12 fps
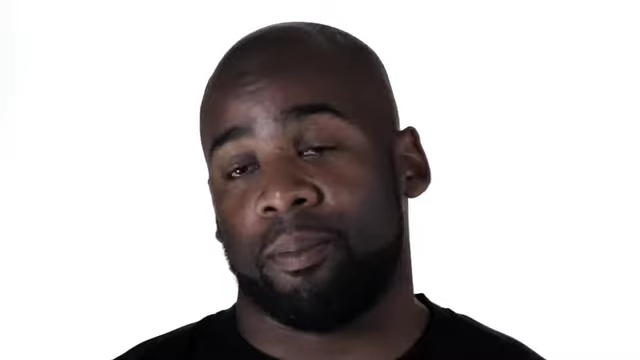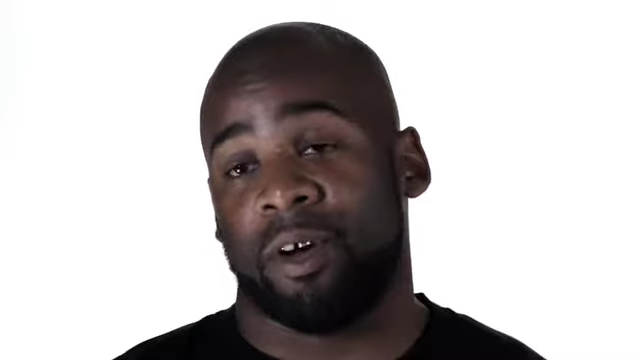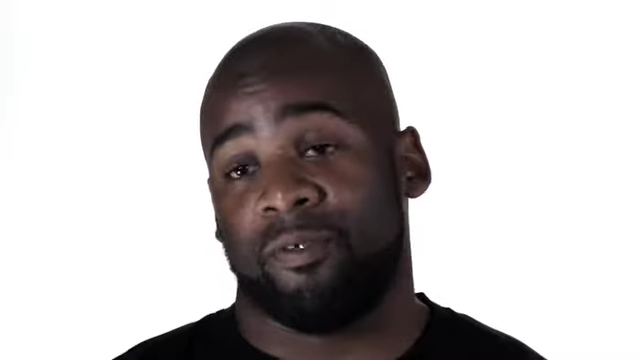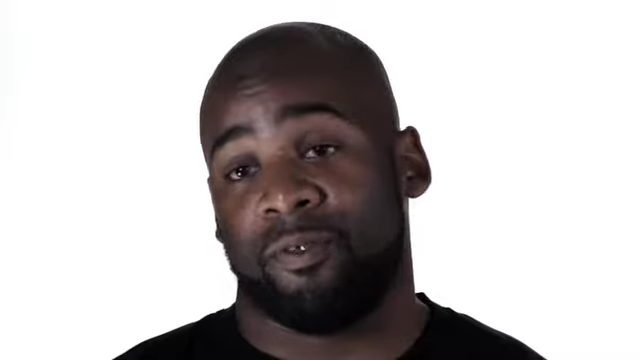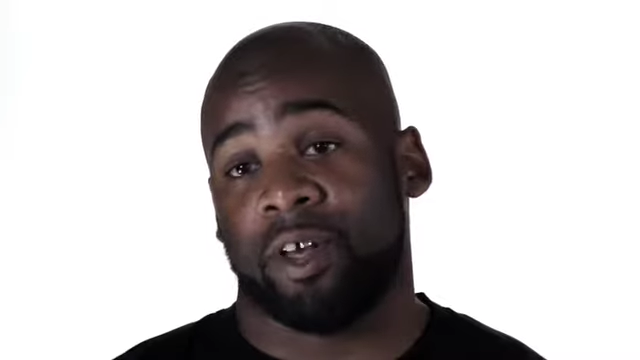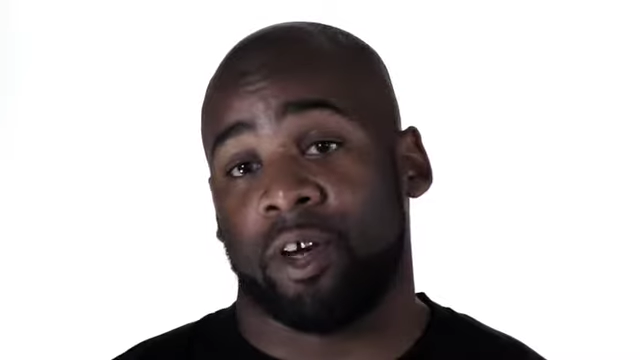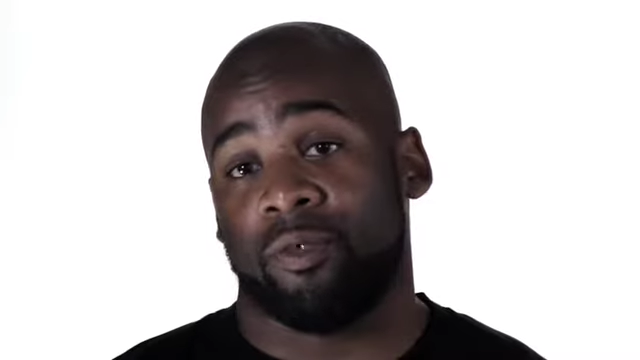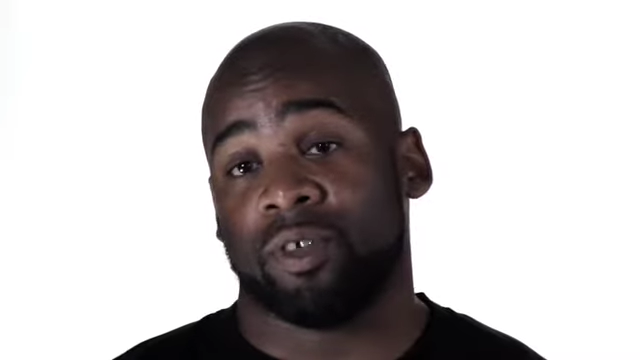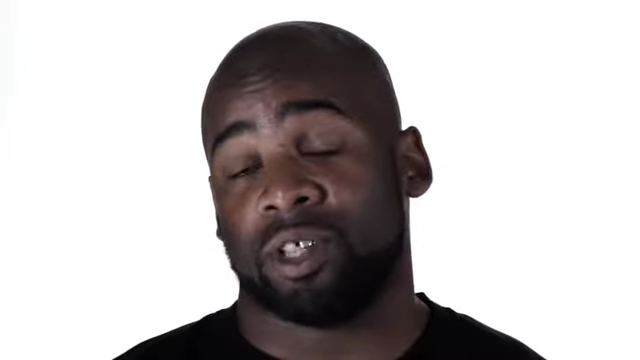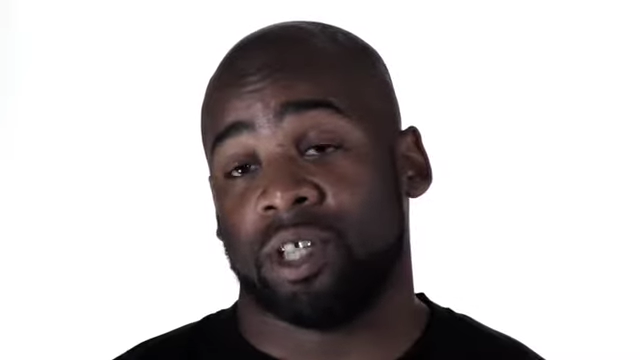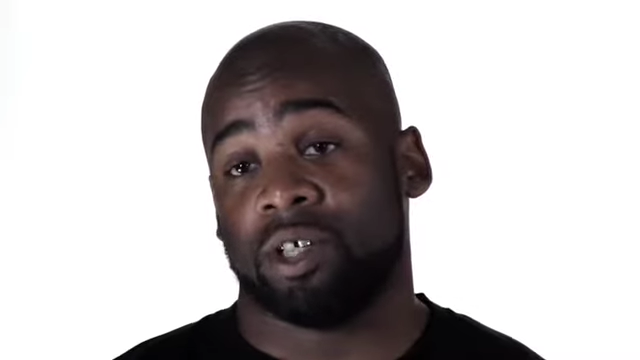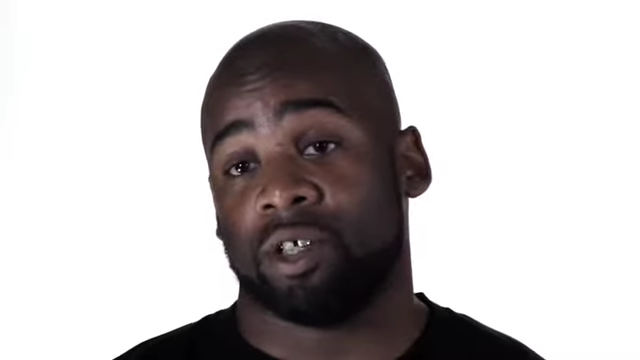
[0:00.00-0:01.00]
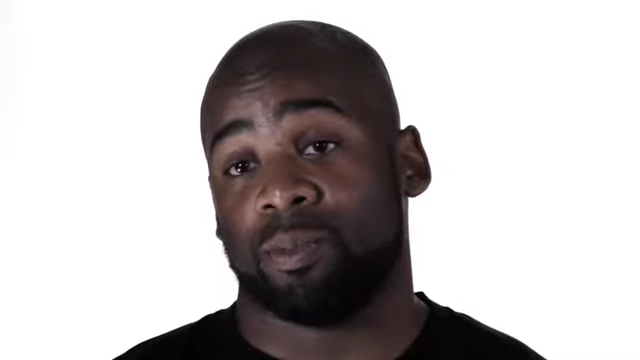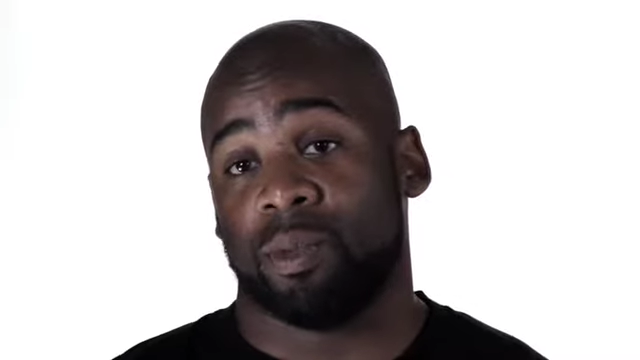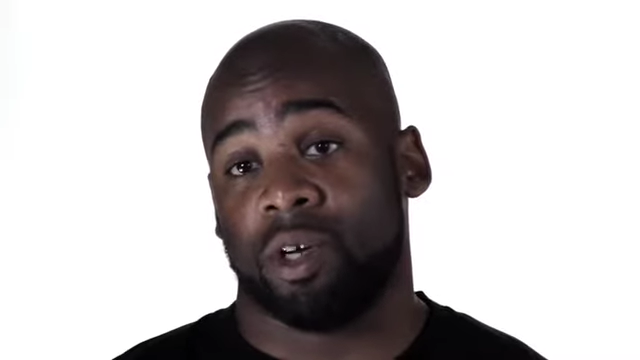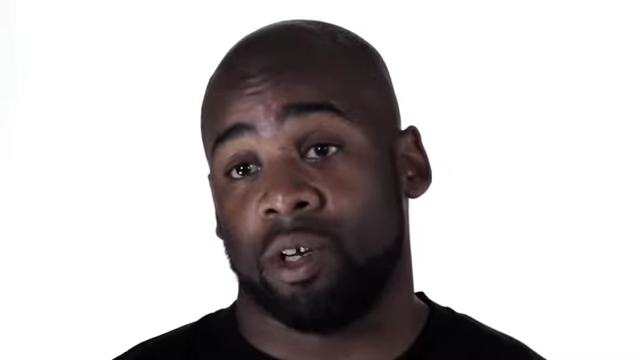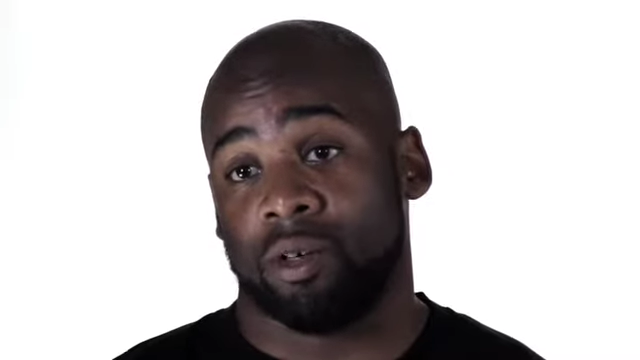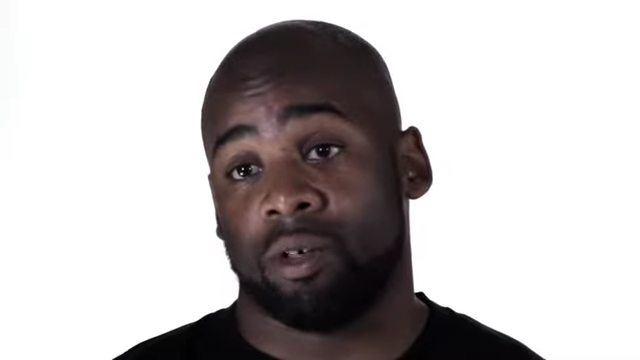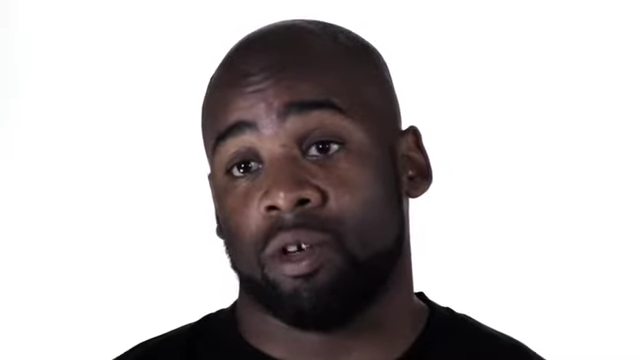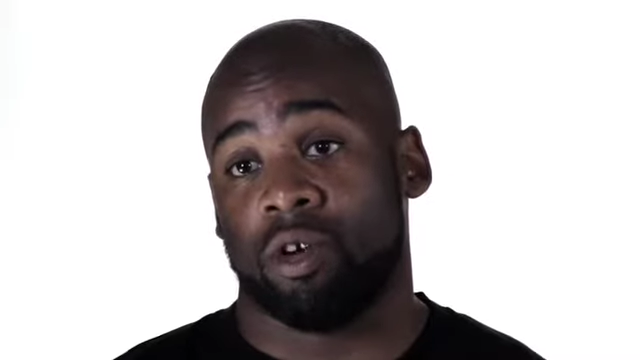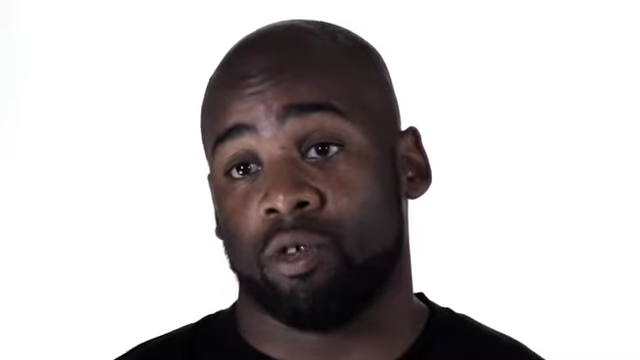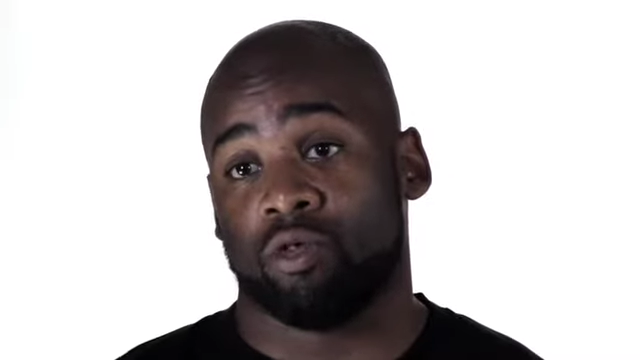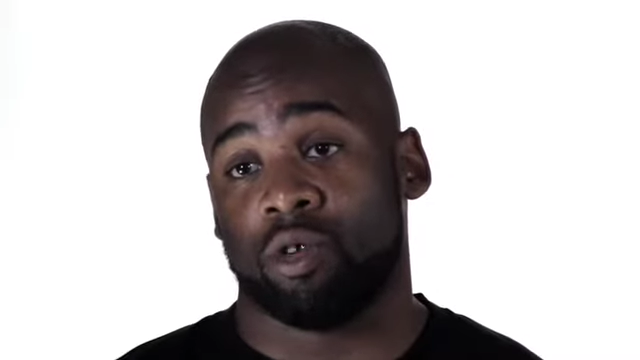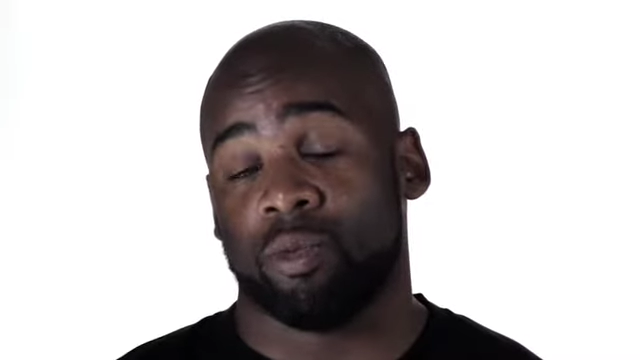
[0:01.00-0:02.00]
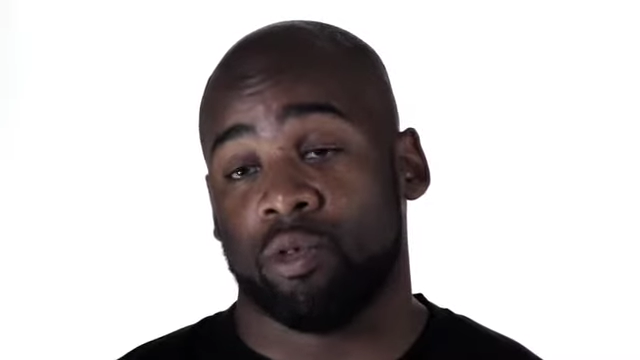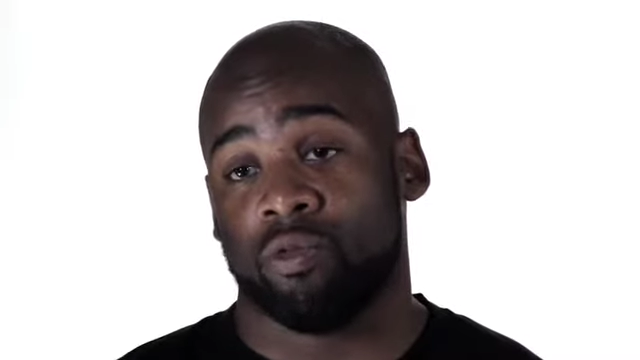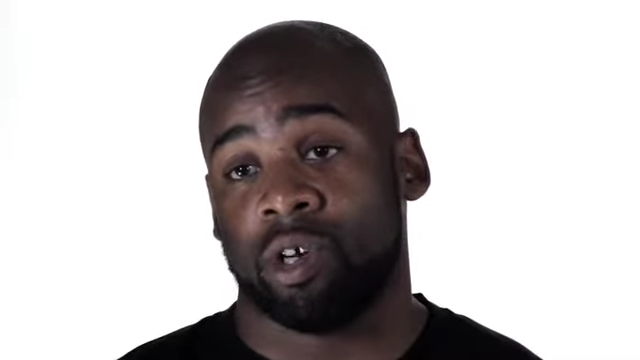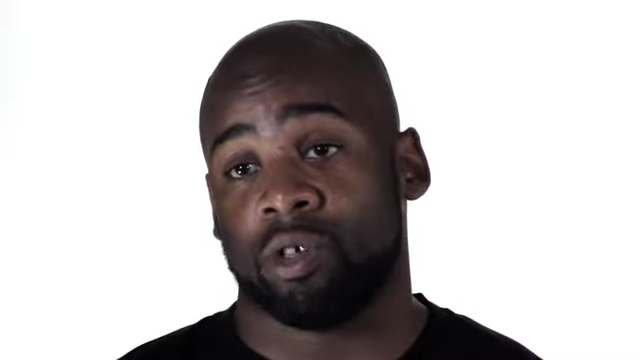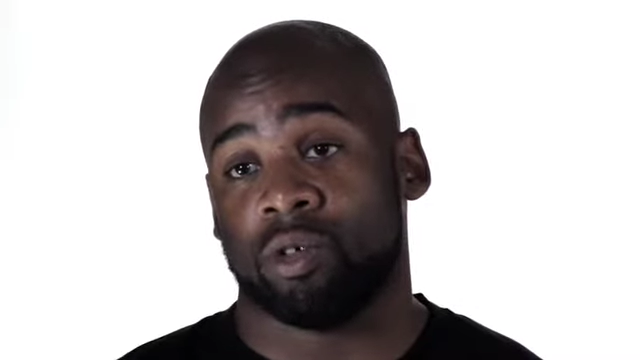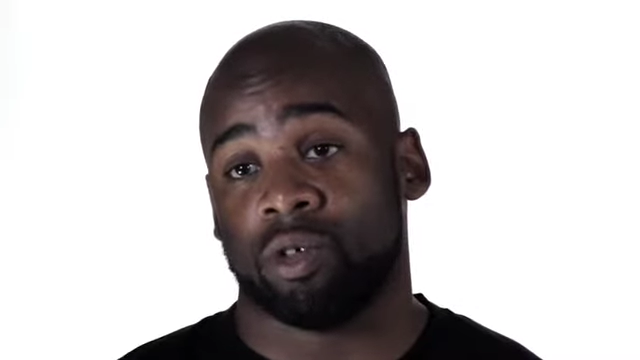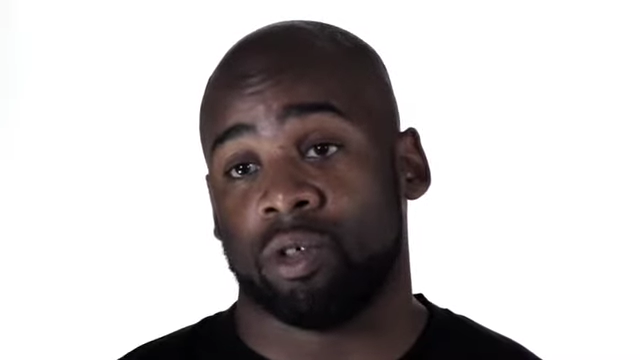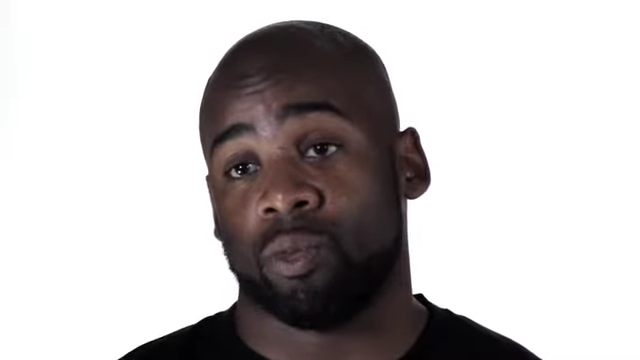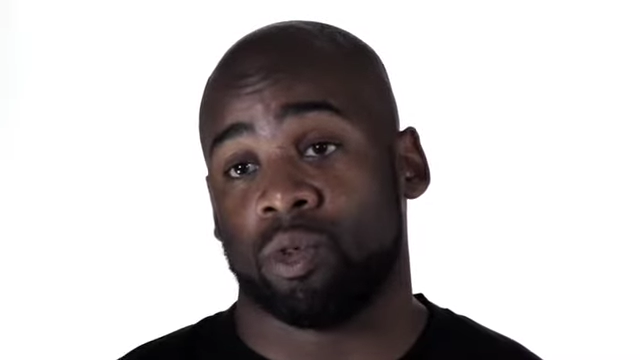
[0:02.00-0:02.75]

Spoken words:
my fear, obviously, because my long criminal record,